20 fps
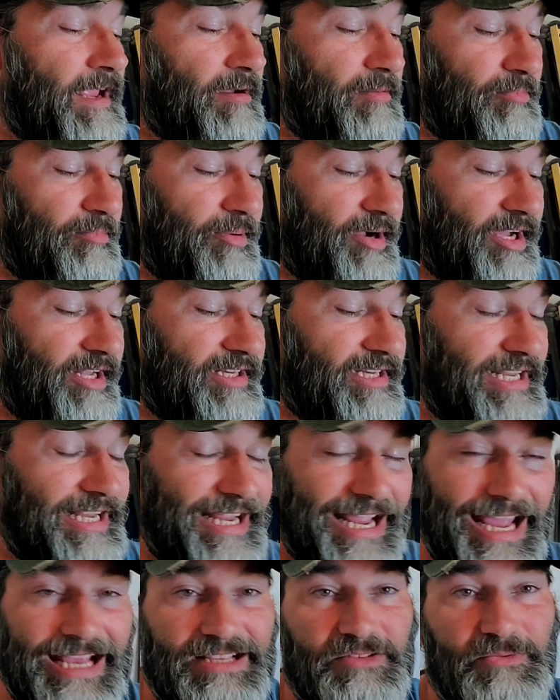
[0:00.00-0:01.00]
but
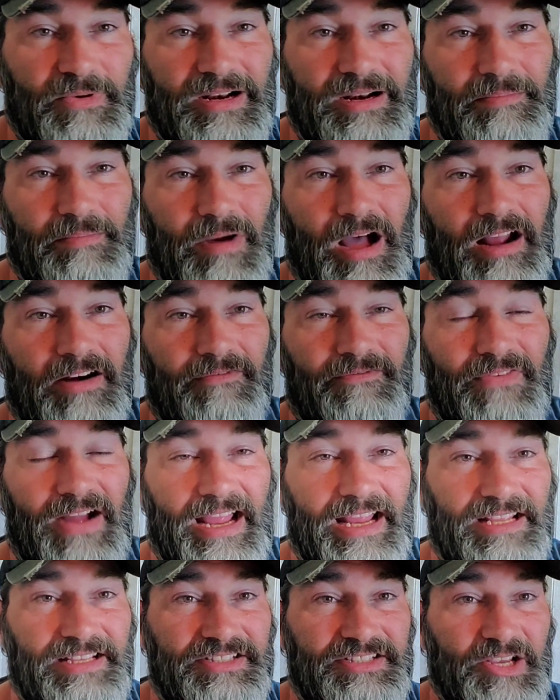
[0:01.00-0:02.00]
it has a way to modify
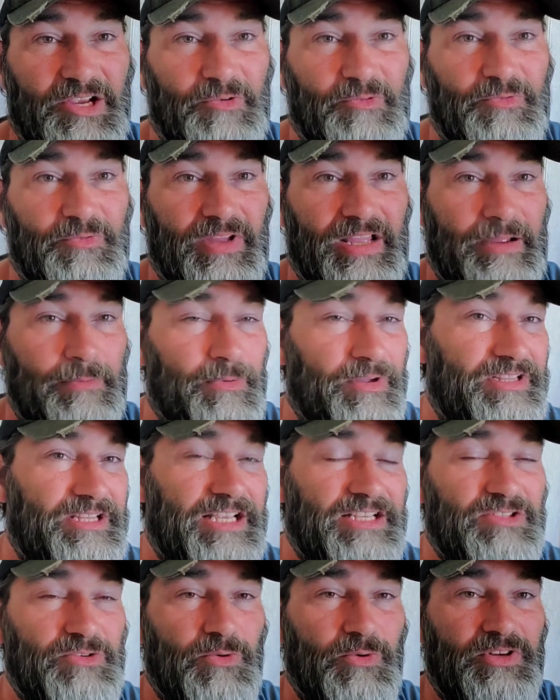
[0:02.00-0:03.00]
itself. And what
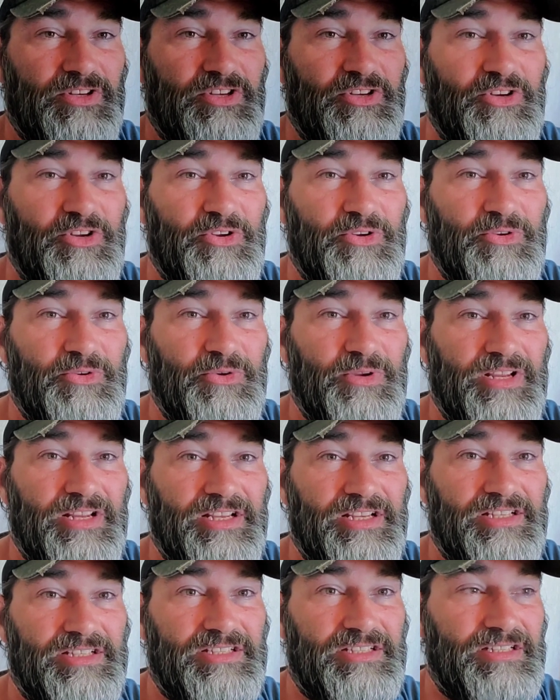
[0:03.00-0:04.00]
that's going to do
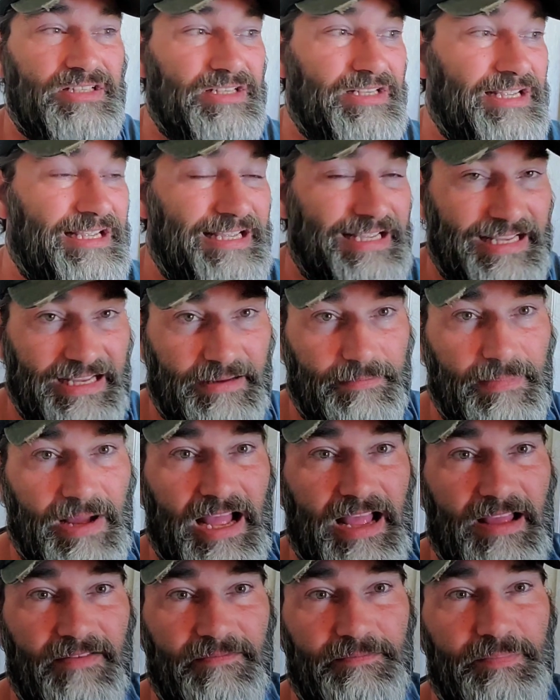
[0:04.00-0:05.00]
is,
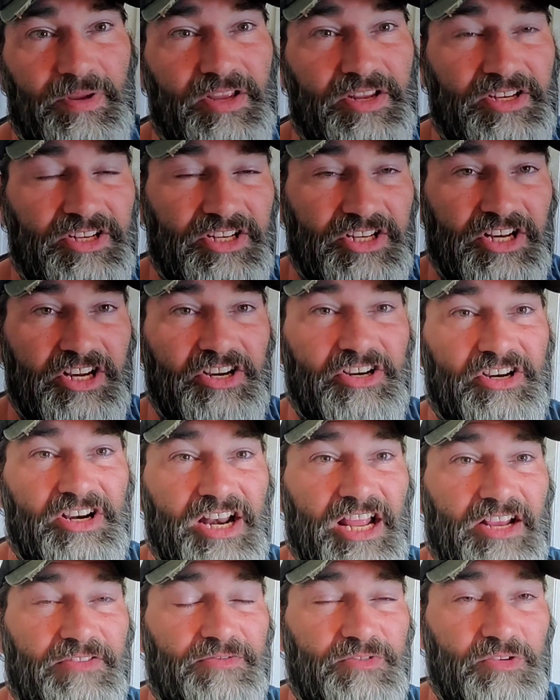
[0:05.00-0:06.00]
my opinion, here in the
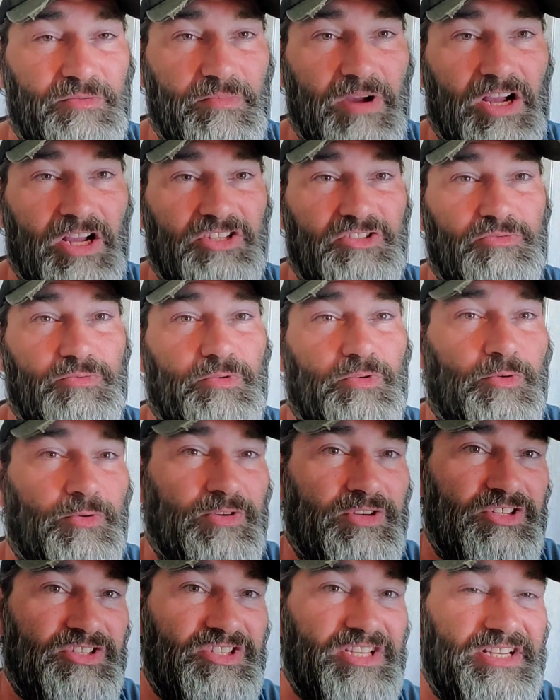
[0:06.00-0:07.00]
next few months, we're
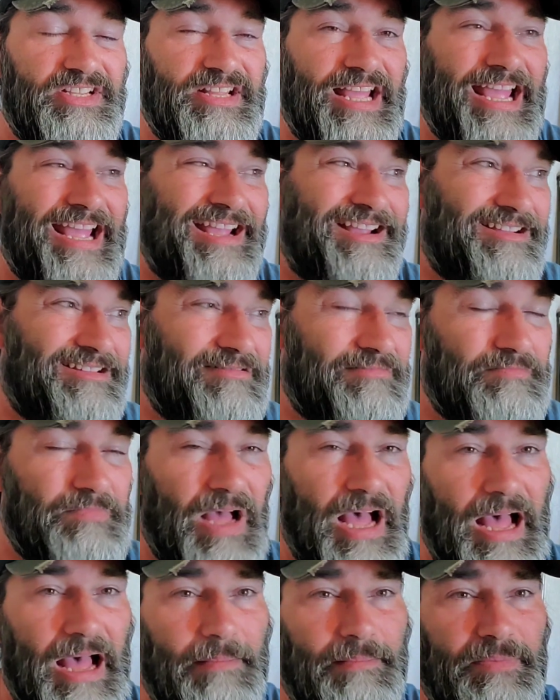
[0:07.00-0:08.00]
going to see that. I'm